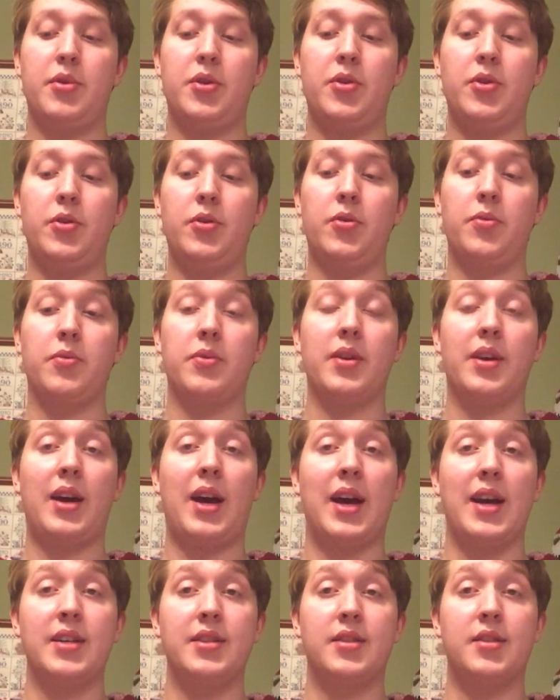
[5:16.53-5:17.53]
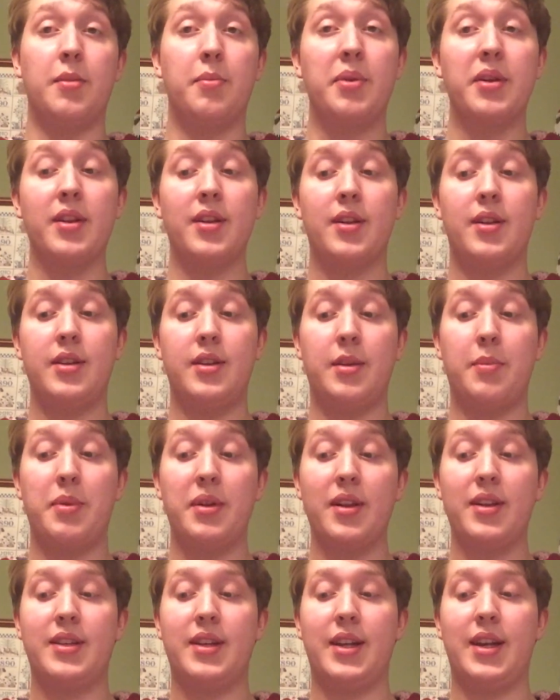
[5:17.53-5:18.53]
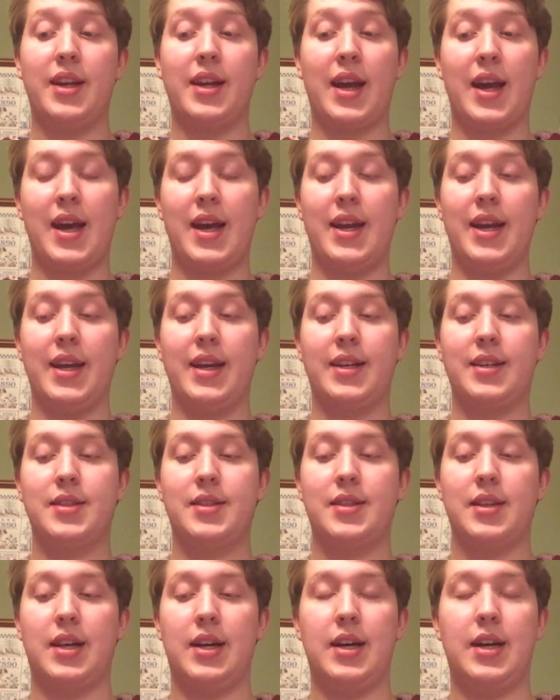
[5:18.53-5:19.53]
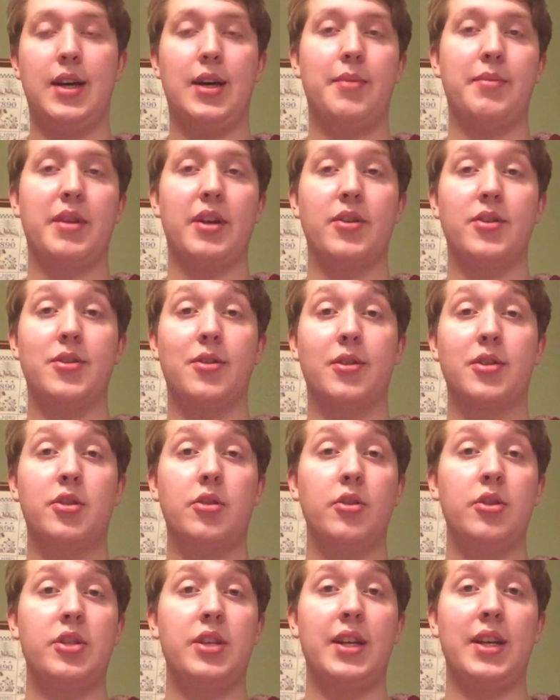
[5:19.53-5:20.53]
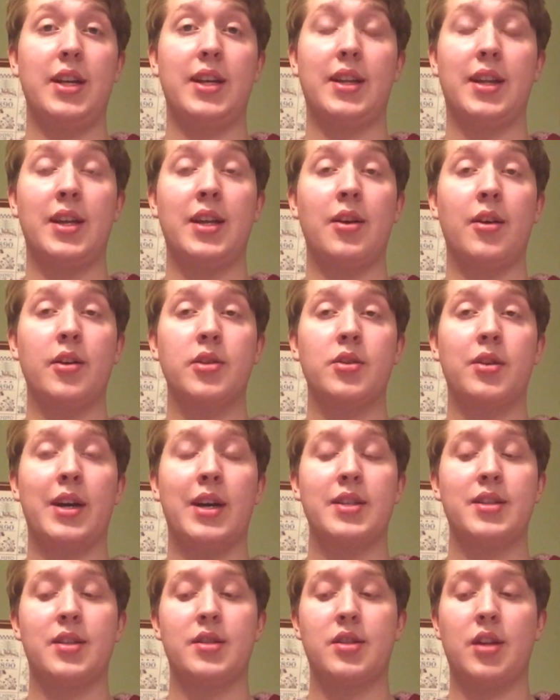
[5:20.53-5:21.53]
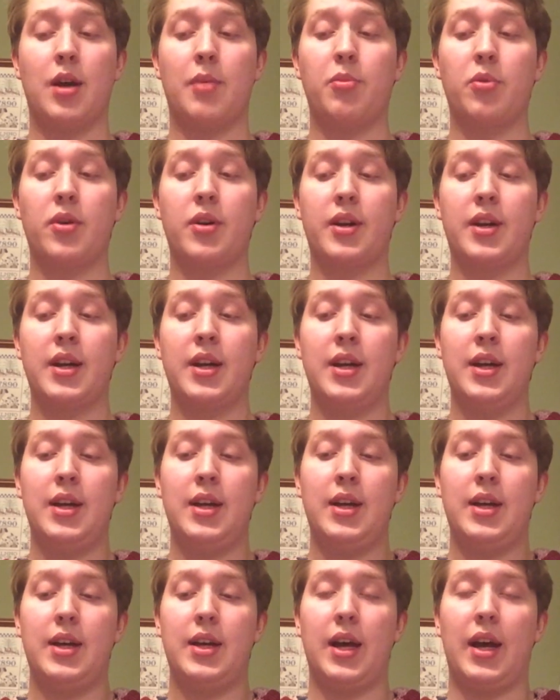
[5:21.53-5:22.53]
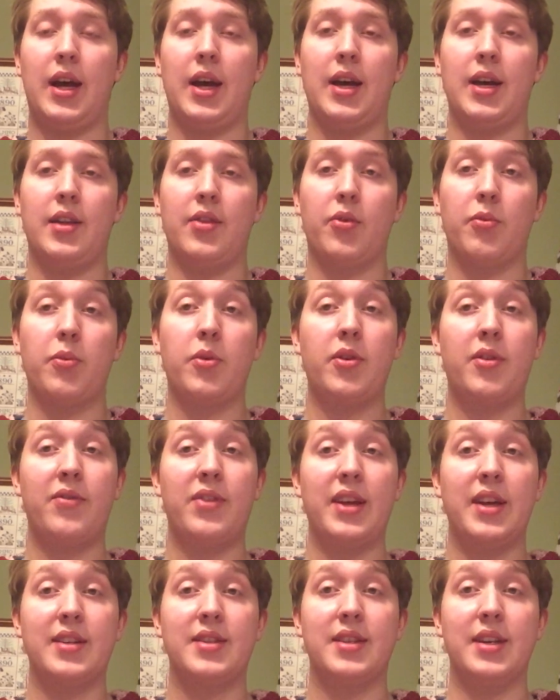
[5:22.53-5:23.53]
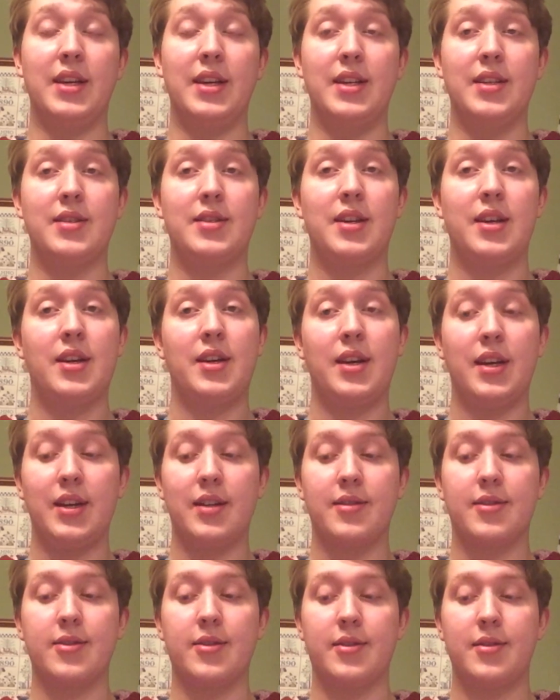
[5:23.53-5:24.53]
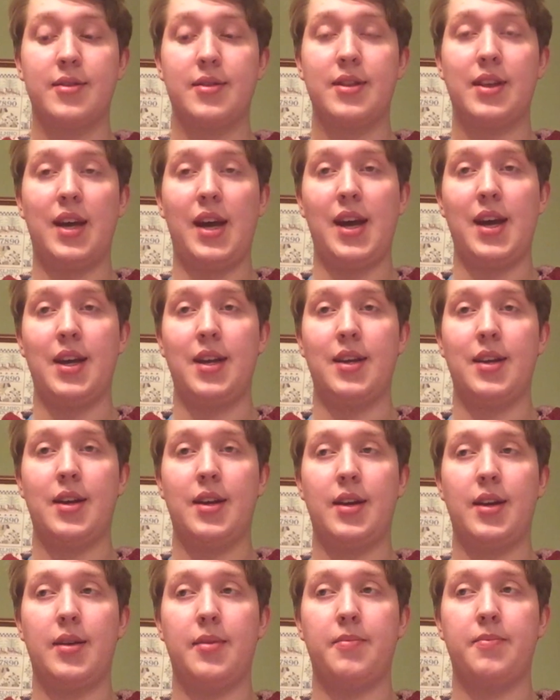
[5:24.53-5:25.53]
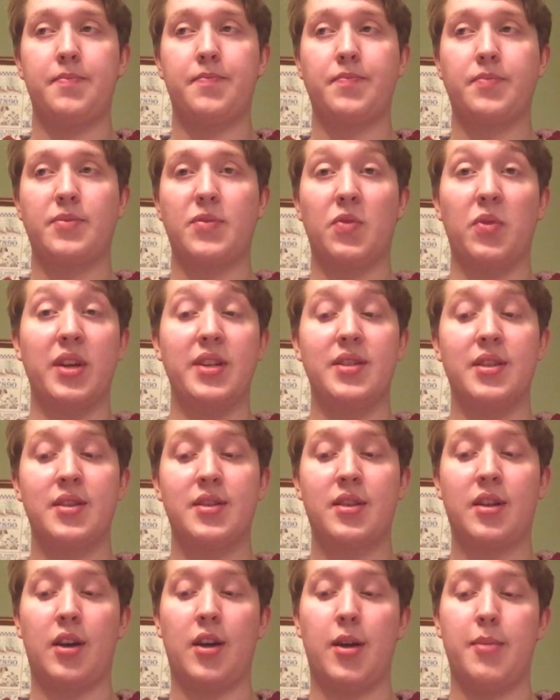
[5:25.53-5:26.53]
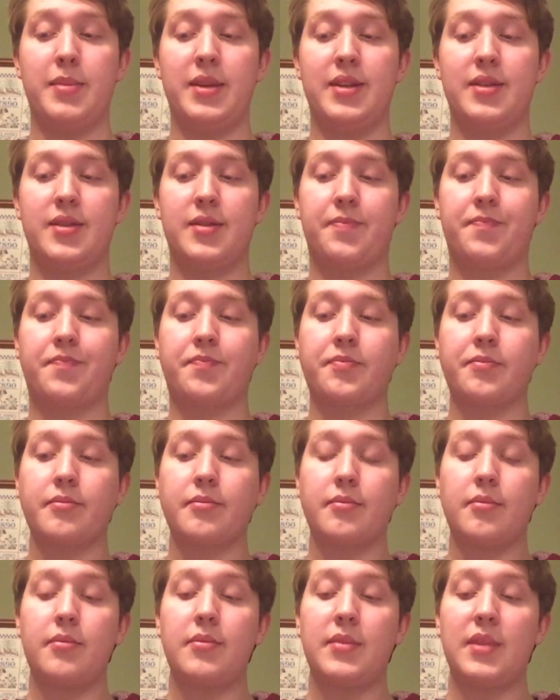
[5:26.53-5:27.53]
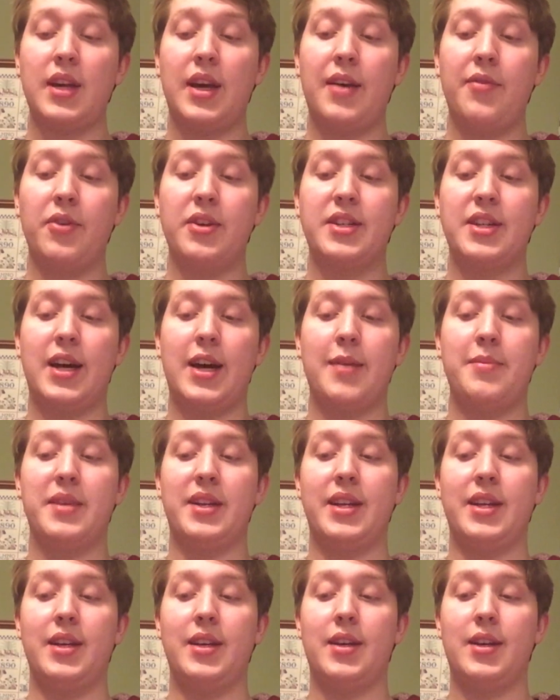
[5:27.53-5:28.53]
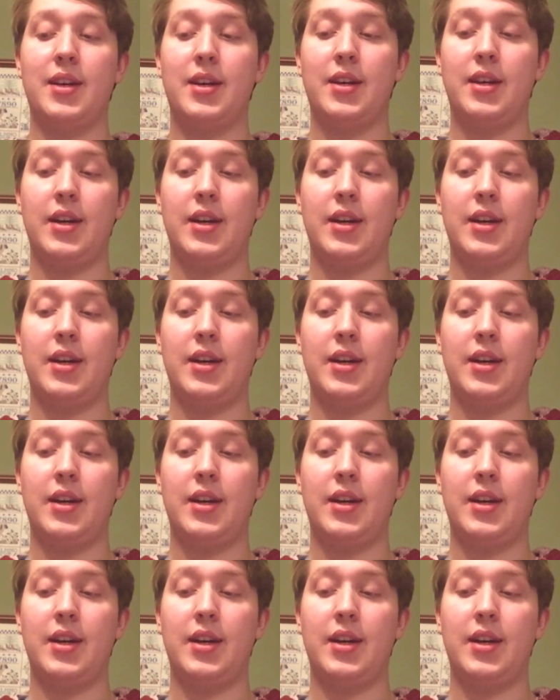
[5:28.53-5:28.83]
who has debilitating headaches that are so excruciating that he also has to stop work. And the root of this is insults and racist comments. Every time that he